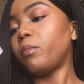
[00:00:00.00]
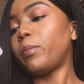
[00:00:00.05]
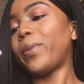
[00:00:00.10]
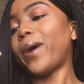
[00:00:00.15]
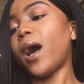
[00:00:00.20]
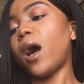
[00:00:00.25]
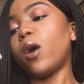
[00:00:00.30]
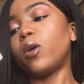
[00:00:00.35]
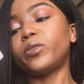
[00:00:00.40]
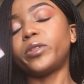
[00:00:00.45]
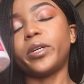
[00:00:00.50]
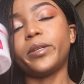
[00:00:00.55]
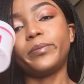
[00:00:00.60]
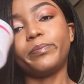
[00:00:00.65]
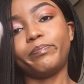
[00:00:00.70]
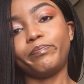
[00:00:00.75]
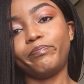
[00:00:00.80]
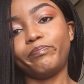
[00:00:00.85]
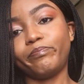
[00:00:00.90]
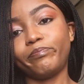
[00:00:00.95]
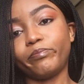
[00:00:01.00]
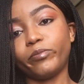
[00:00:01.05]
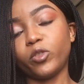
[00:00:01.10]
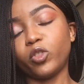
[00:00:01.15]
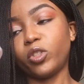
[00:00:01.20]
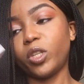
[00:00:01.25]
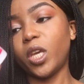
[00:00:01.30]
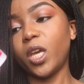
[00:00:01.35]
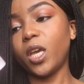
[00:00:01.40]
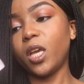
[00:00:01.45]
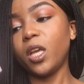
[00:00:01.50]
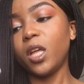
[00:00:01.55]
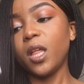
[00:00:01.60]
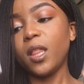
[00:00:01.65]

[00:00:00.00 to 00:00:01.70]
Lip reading: powder. Okay,